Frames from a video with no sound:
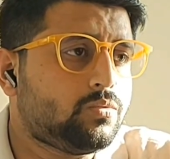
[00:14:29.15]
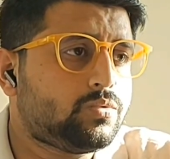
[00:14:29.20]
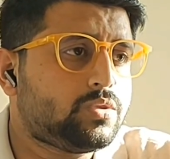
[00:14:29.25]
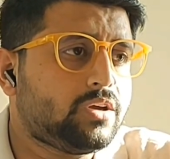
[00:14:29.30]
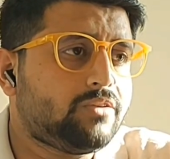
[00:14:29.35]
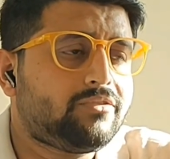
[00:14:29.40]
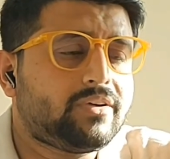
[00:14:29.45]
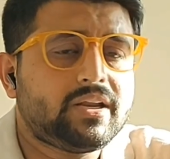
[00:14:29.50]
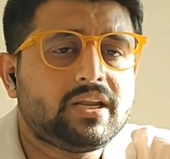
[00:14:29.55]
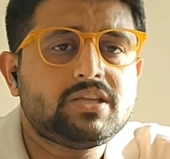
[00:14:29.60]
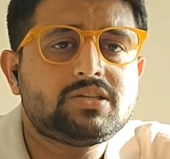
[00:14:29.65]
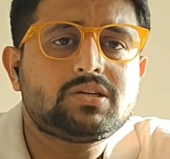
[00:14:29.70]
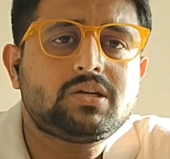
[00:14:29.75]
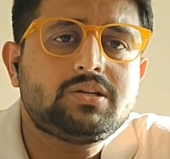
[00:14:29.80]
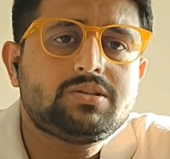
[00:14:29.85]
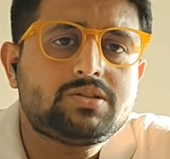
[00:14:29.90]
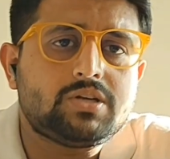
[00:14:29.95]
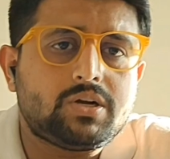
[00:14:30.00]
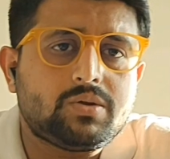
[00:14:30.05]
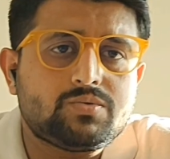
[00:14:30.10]
The financial
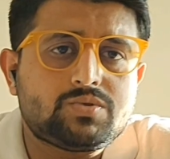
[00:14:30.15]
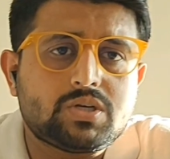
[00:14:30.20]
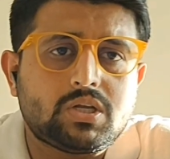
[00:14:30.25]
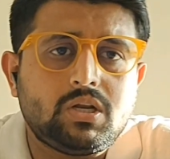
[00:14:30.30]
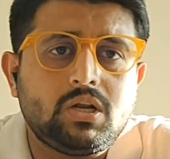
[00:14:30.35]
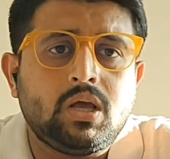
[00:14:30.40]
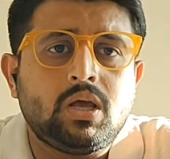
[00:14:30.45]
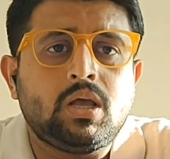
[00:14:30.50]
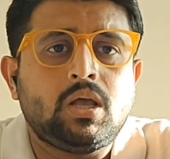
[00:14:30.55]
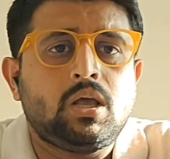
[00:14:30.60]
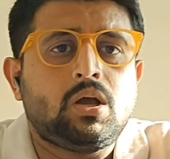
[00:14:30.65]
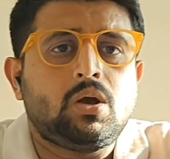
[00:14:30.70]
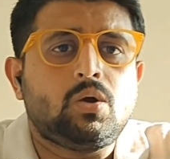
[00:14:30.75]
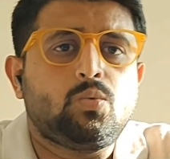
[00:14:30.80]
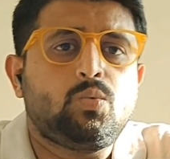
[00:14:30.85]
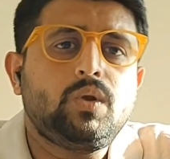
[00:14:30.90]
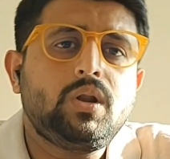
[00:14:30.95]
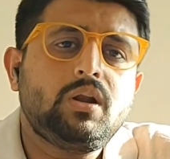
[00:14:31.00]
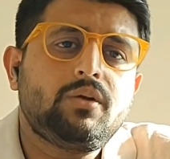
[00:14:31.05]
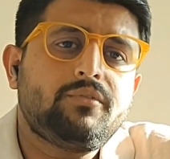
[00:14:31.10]
institution
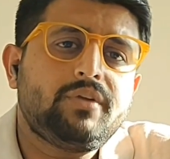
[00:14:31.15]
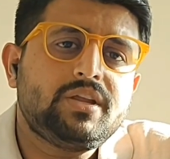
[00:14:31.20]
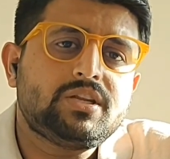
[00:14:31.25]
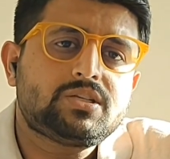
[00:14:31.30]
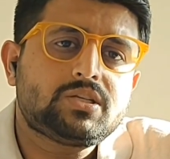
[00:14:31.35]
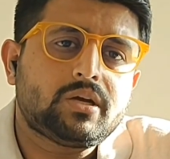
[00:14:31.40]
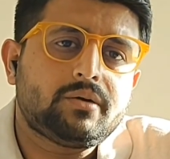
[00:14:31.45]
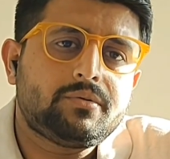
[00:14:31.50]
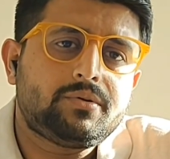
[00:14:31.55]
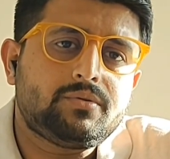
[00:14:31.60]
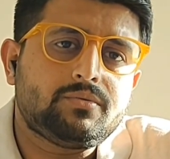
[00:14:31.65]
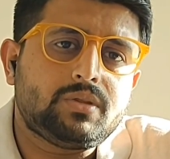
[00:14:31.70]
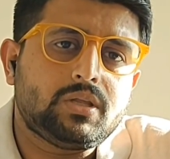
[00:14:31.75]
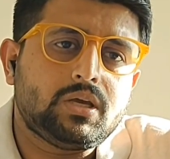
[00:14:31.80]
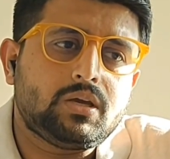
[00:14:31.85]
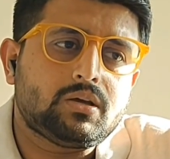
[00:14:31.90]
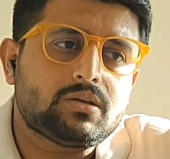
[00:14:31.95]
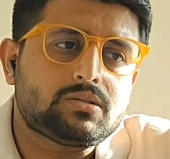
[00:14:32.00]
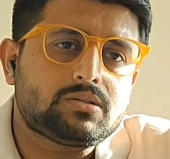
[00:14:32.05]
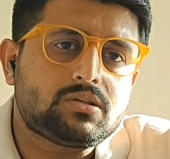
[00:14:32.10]
will reach out to
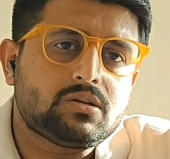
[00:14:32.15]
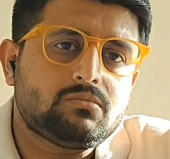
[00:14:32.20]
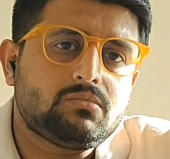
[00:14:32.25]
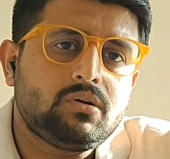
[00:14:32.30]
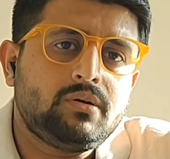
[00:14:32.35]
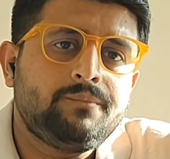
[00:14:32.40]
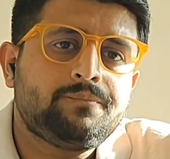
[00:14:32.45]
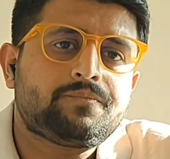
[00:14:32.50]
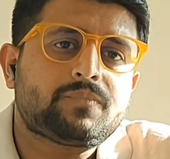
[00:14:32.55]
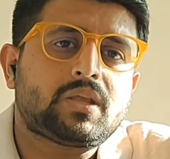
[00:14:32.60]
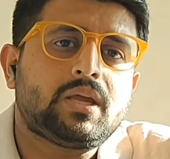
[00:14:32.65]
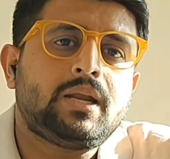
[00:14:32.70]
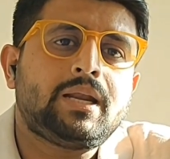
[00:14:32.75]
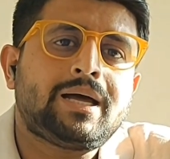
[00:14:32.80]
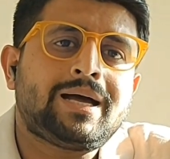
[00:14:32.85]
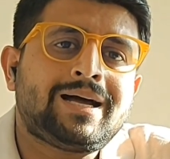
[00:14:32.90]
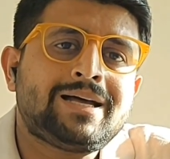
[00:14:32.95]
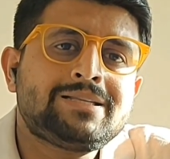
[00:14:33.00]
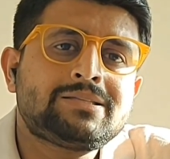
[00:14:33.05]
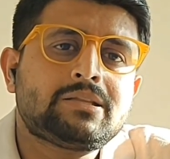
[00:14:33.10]
the customer and
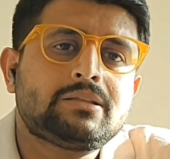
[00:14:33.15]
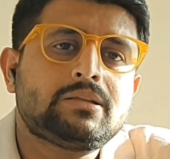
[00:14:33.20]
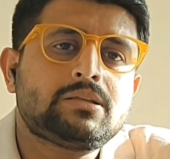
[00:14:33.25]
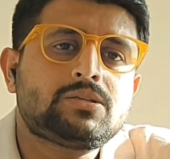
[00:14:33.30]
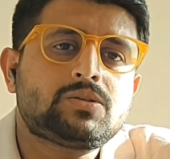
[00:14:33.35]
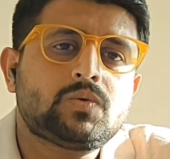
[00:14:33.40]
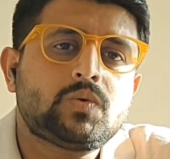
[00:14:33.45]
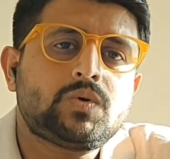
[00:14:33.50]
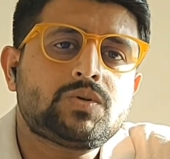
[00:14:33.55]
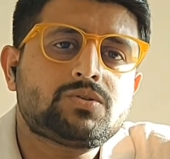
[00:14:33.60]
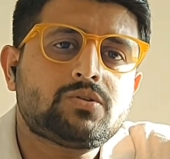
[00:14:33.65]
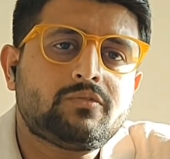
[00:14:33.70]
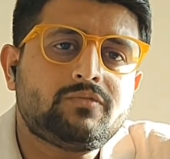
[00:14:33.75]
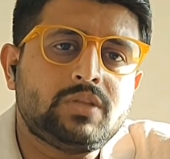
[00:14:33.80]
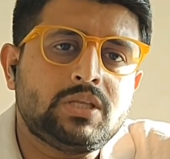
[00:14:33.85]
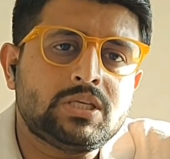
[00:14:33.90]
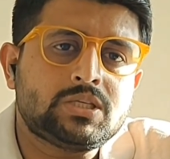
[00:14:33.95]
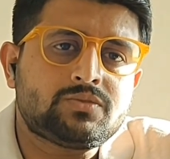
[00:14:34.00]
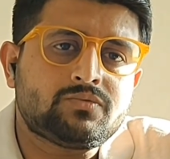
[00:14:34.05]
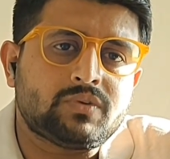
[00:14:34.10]
ask the source of
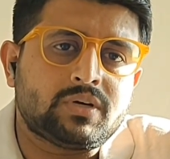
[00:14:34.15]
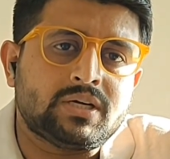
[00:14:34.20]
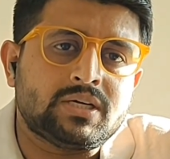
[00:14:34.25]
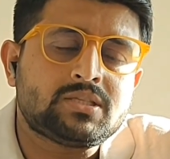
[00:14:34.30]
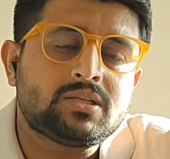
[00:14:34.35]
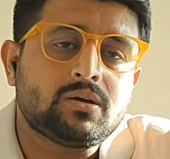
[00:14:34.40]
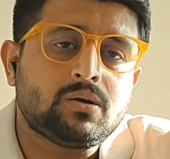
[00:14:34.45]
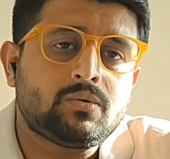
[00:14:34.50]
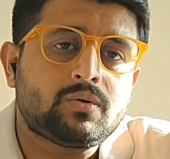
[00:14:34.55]
these funds.